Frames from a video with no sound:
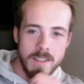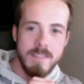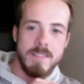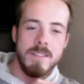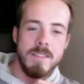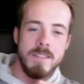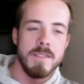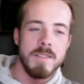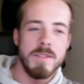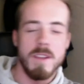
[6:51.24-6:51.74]

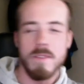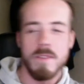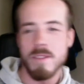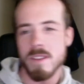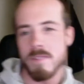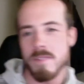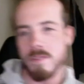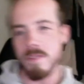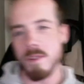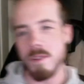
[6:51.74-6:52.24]
if
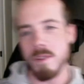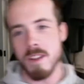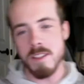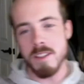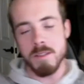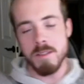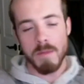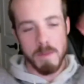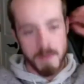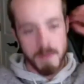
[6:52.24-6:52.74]
the
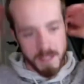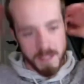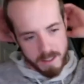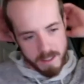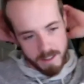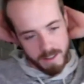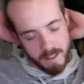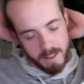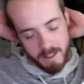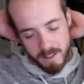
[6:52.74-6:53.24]
customer
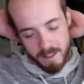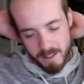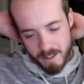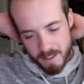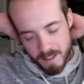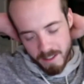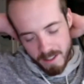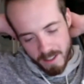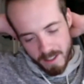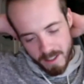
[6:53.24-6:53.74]
misses the
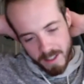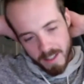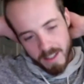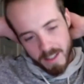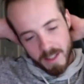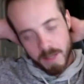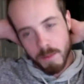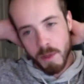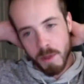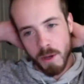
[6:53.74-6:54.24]

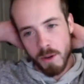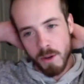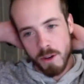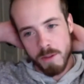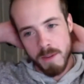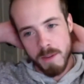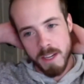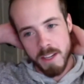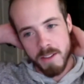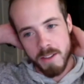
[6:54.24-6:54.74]
pre-order
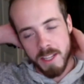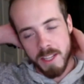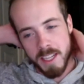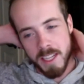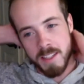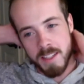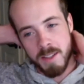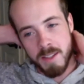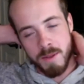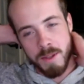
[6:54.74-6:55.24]
menu and they get
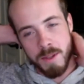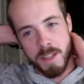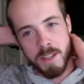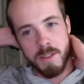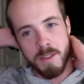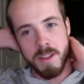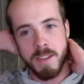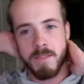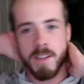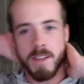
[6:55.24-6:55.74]
to the window,
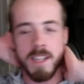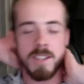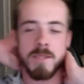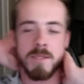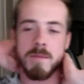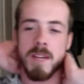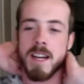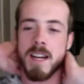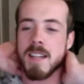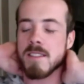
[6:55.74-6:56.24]
it invites them
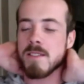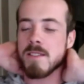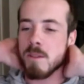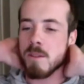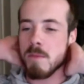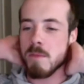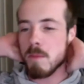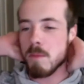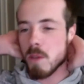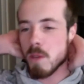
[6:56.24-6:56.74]
to ask so
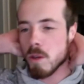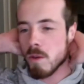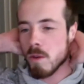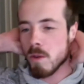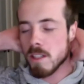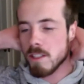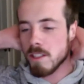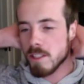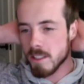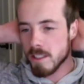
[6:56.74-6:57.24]
many more
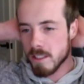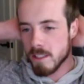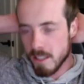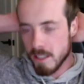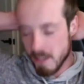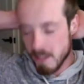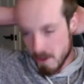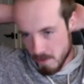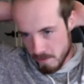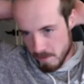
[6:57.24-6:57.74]
questions. I
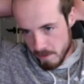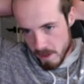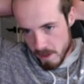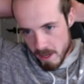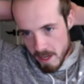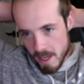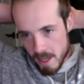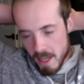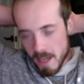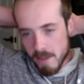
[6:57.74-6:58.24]
know
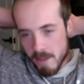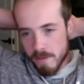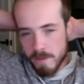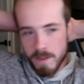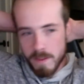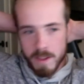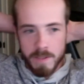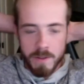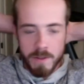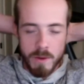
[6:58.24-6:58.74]

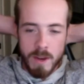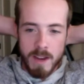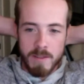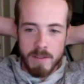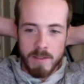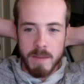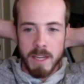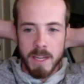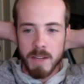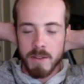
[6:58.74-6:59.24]
if you have a
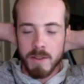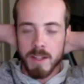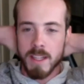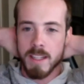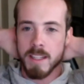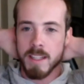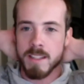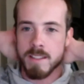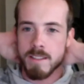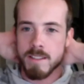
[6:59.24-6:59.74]
menu that
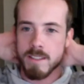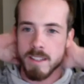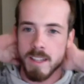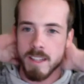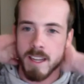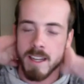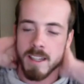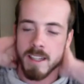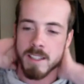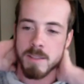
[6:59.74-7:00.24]
is
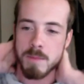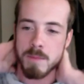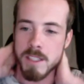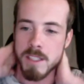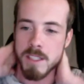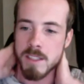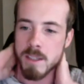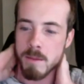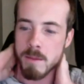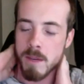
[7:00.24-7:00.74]

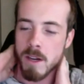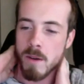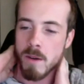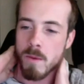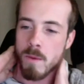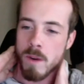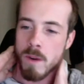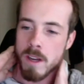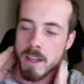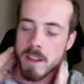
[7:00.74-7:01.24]
explicit about
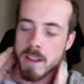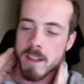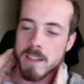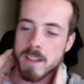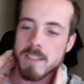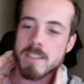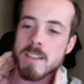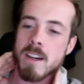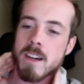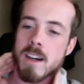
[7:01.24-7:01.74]
what
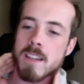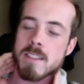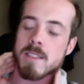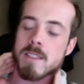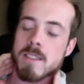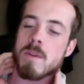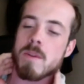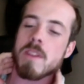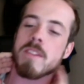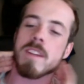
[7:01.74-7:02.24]
things cost
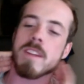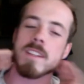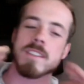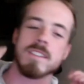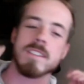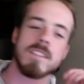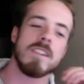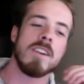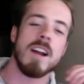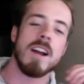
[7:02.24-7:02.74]
and where
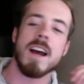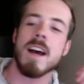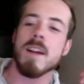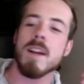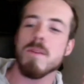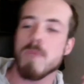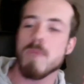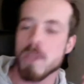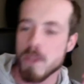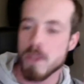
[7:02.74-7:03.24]
things are at
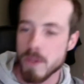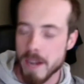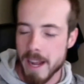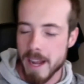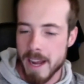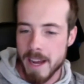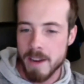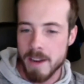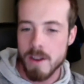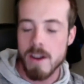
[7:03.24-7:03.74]
and what you can
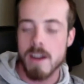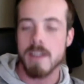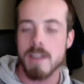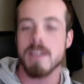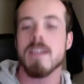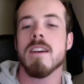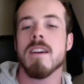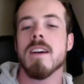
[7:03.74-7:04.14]
add on,